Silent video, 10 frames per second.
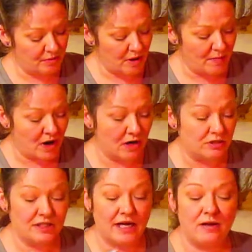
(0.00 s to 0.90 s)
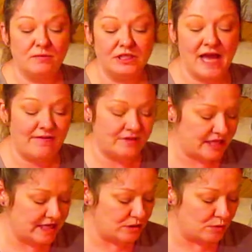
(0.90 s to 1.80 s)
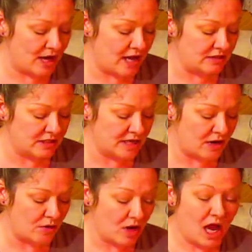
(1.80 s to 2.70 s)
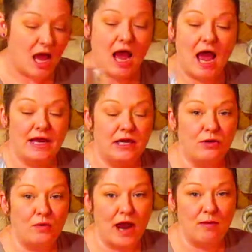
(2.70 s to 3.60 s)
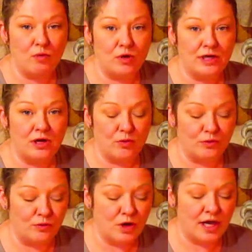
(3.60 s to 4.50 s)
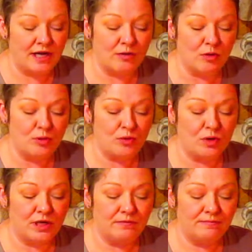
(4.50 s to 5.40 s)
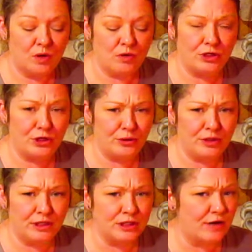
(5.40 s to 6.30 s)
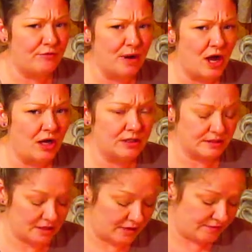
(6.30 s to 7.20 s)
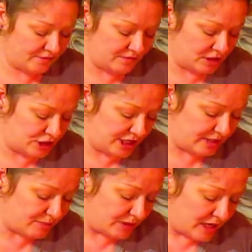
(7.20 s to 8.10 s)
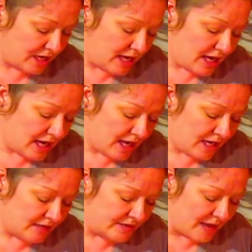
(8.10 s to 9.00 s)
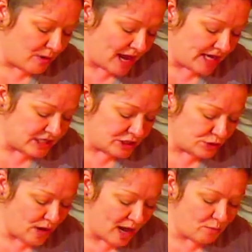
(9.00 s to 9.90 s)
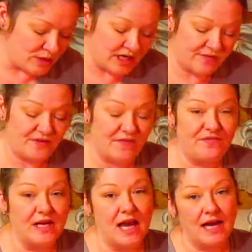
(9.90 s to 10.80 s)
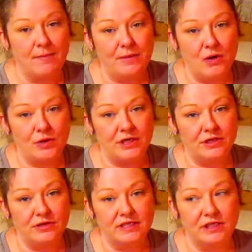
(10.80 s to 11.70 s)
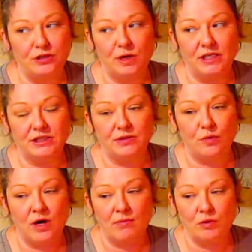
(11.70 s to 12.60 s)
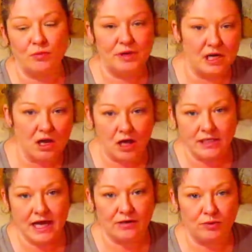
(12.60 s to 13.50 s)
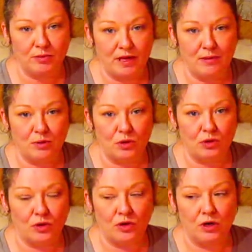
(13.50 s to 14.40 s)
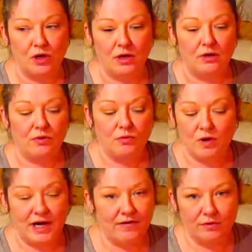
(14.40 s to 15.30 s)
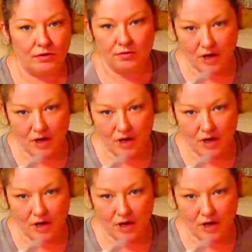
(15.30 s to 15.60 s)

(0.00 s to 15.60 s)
my purse, and I'm just having these around so I can grab one on the run. I'm going to put 1 or 2 in the glove box of the Jeep, and that way I can just grab one, and if I feel like I'm going into a situation where I'm going to be in contact with people or whatever,